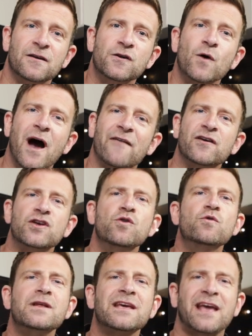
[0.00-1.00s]
you have a
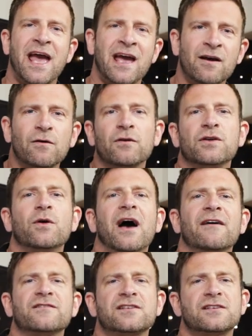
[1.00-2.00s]
unique angle, you
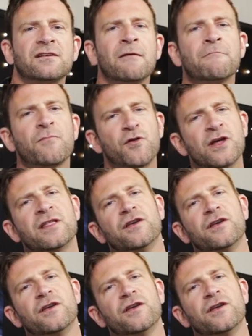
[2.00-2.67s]
have something